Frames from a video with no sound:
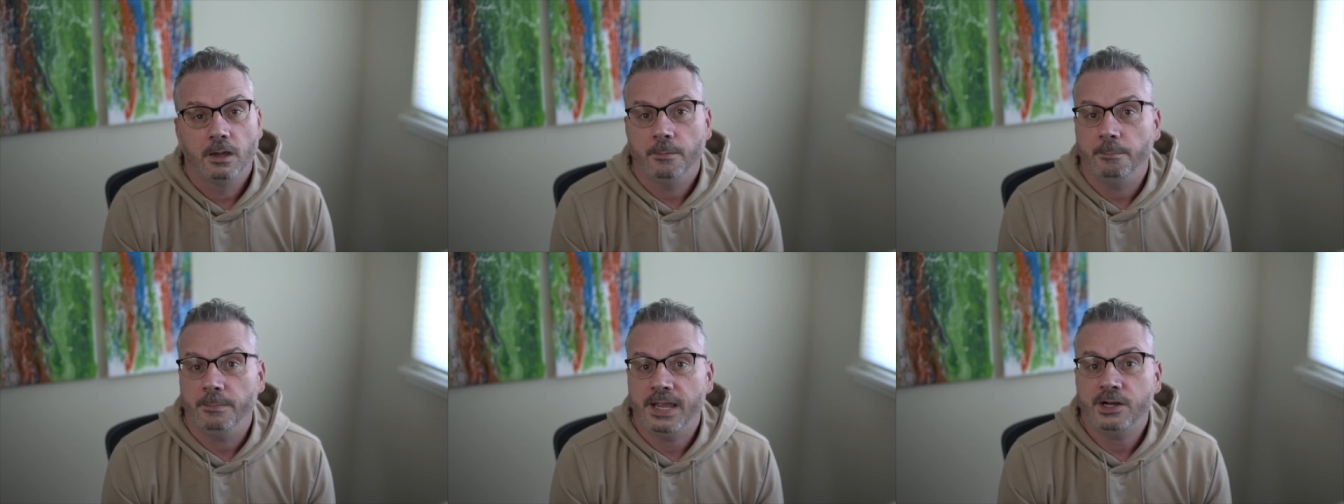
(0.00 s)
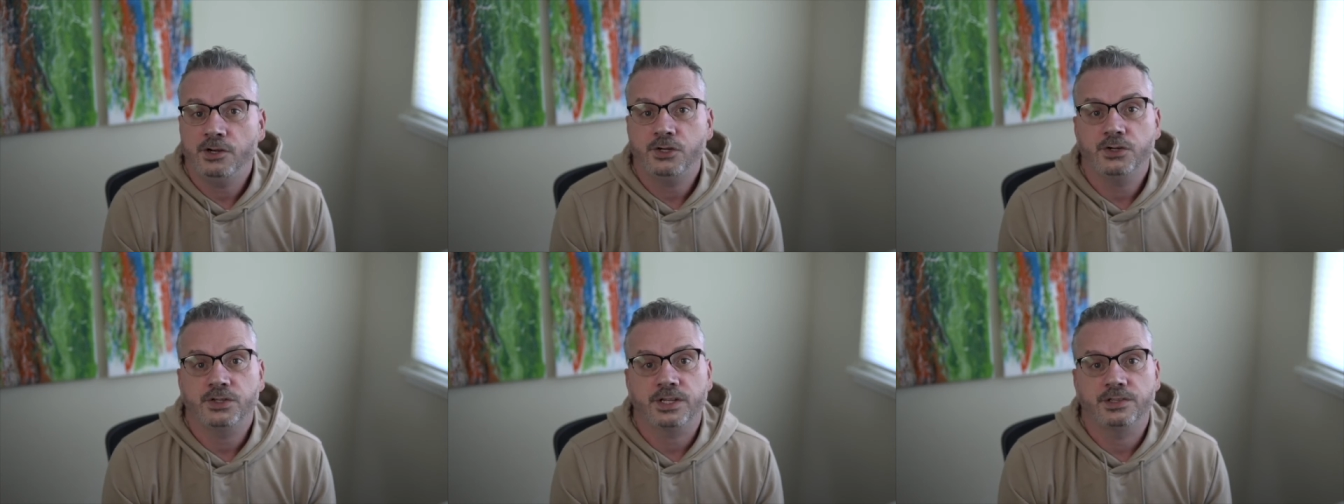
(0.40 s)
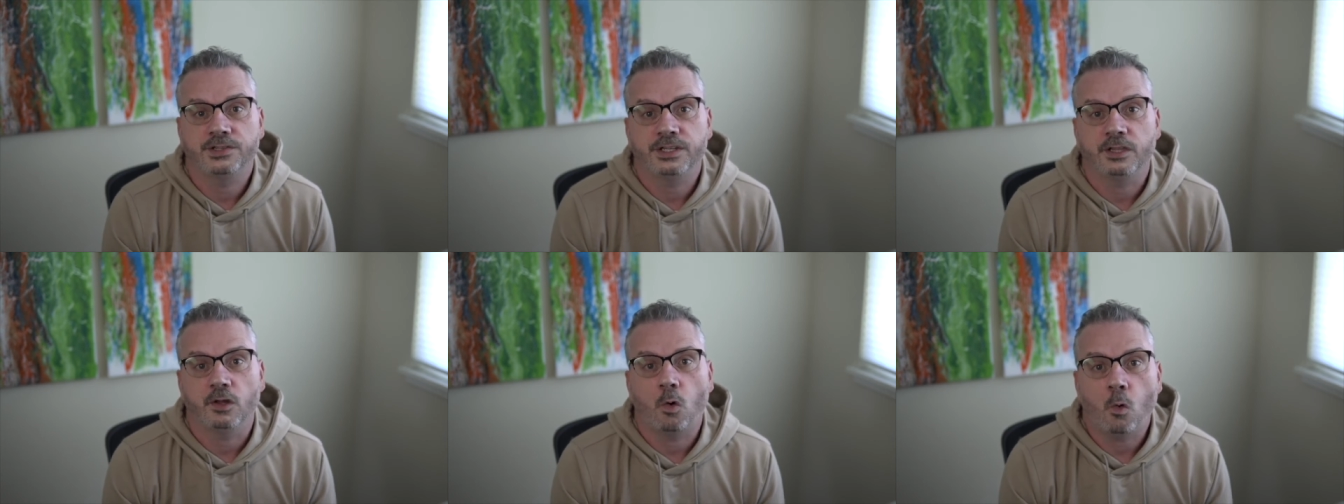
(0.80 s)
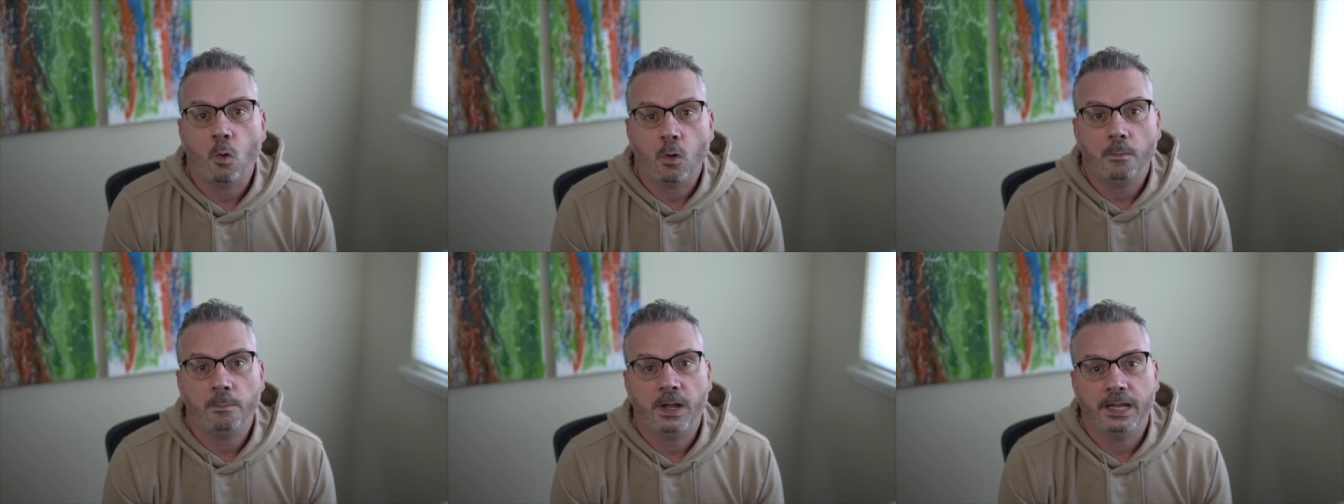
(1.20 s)
Managers can see the
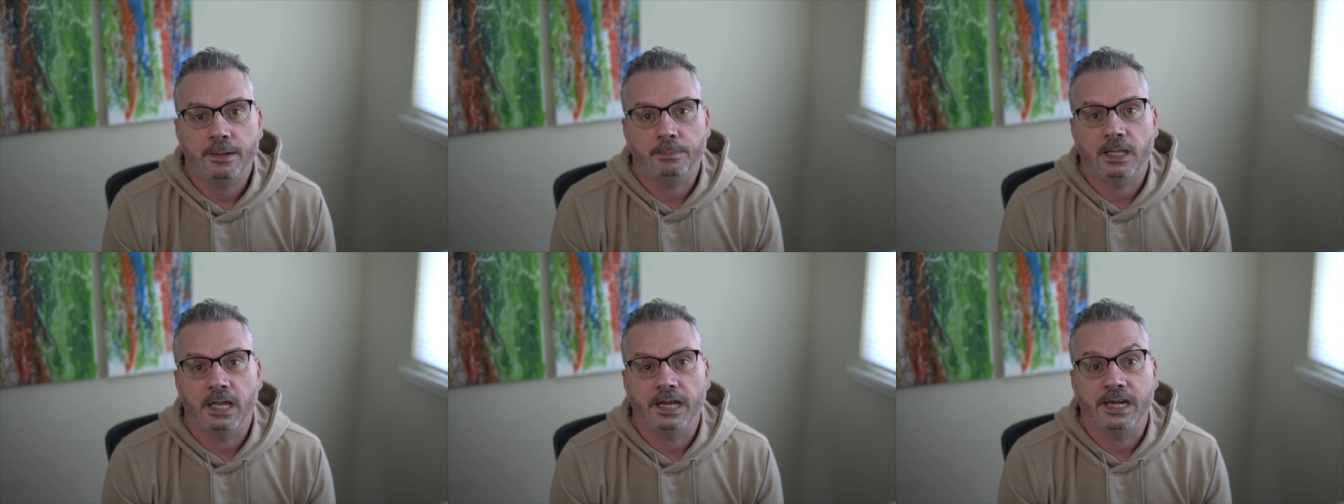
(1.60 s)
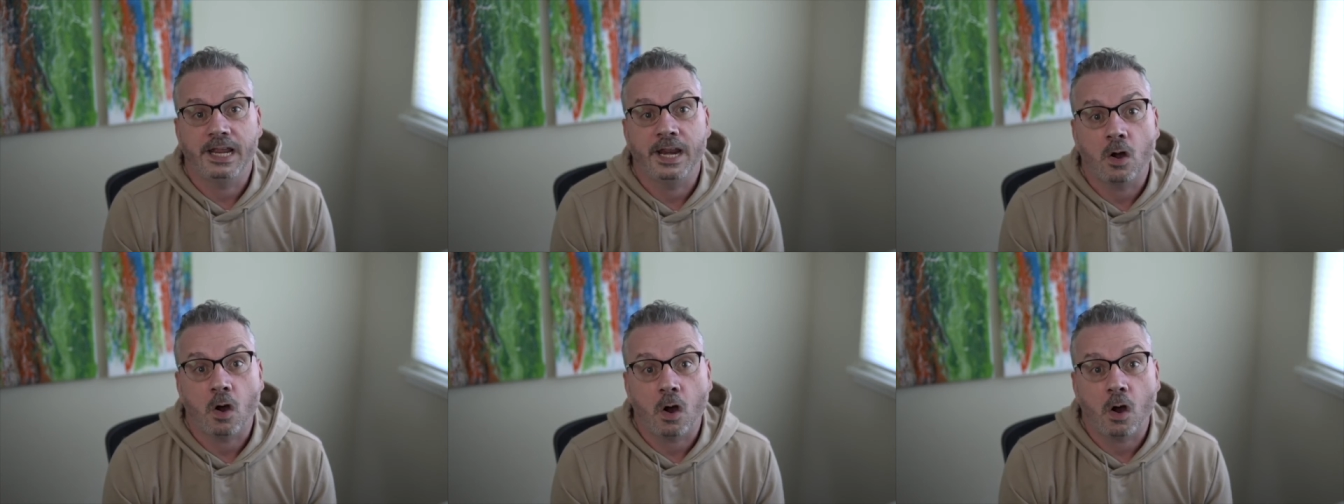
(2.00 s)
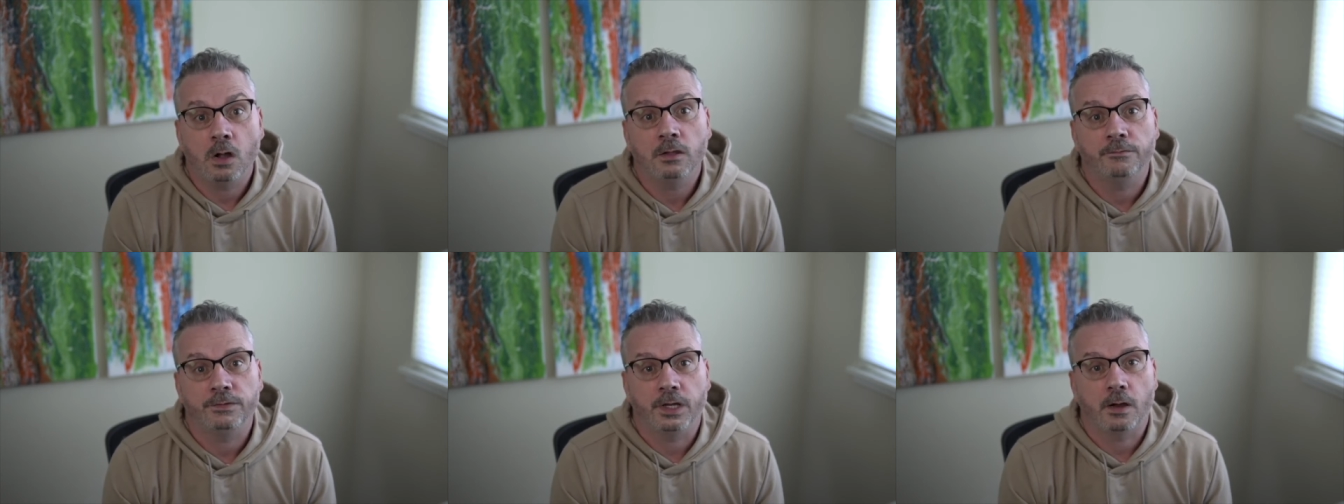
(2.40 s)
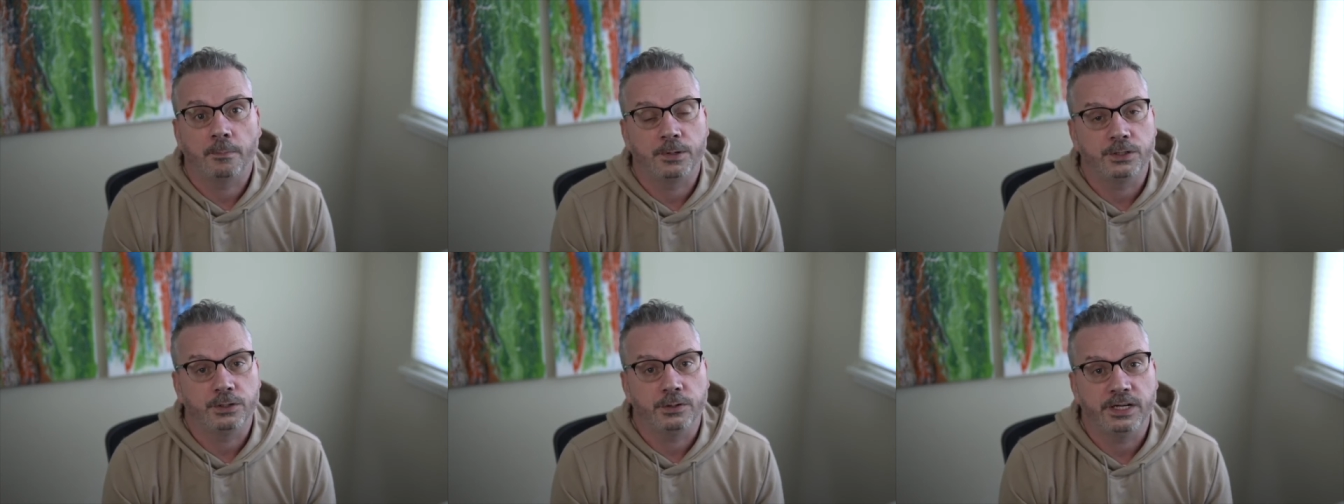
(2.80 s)
whole pipeline and all of the
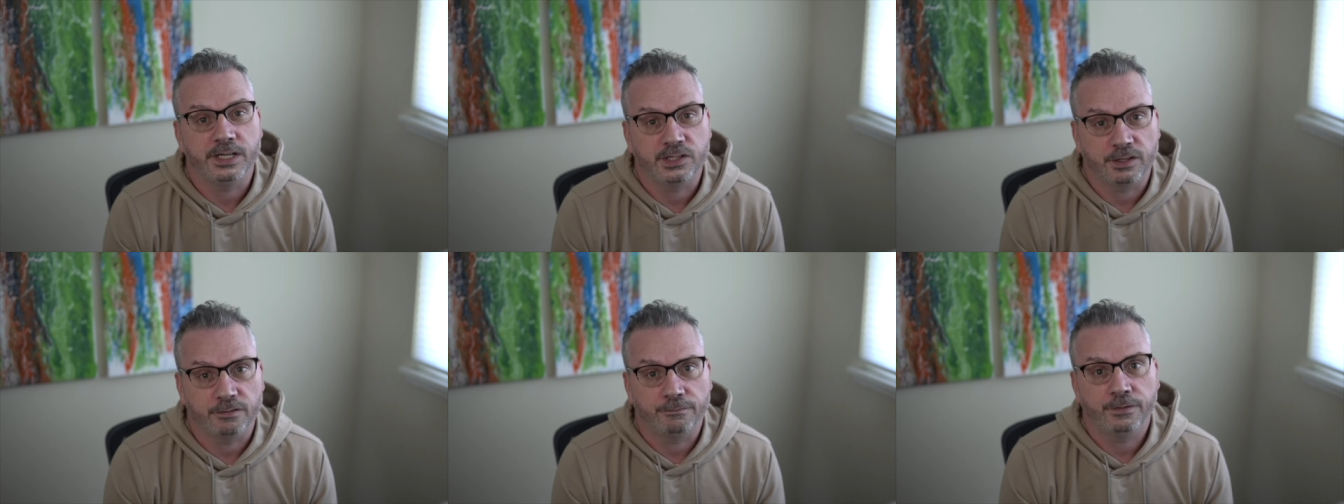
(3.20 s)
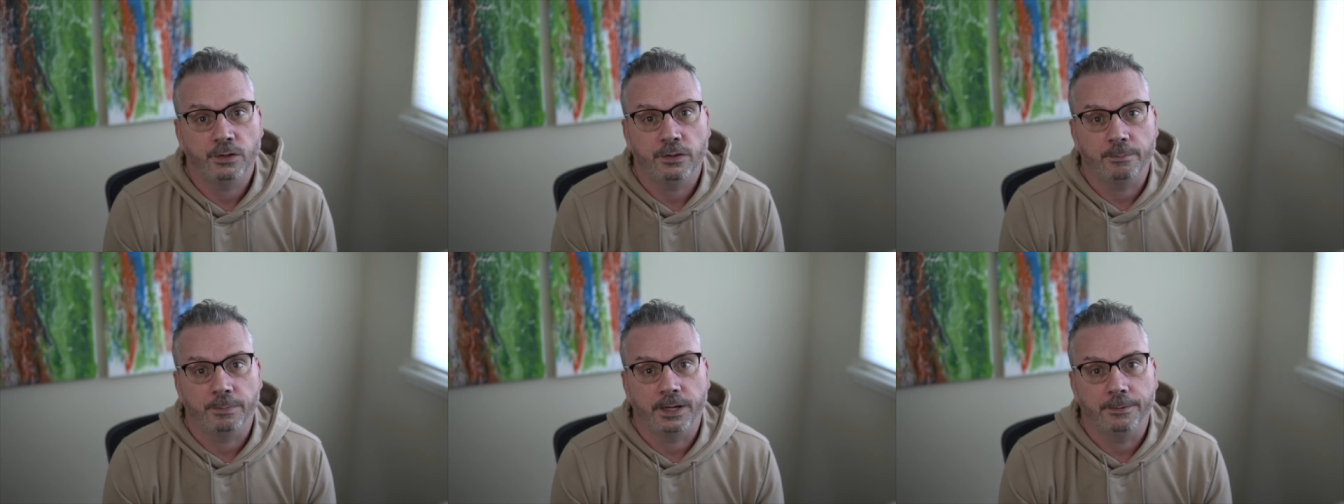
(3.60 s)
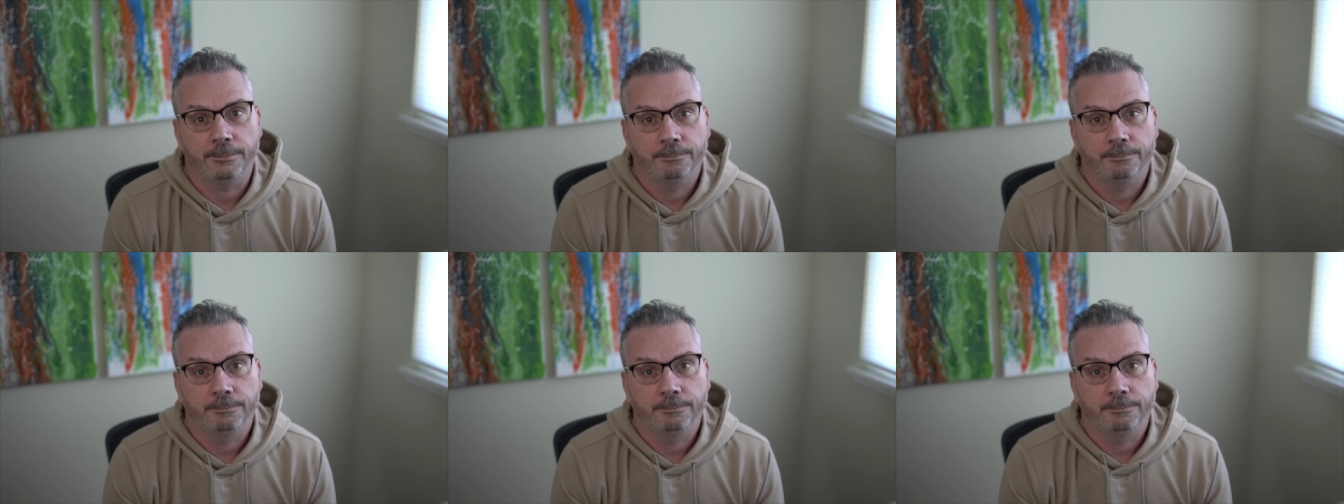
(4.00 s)
opportunities that fill the pipe,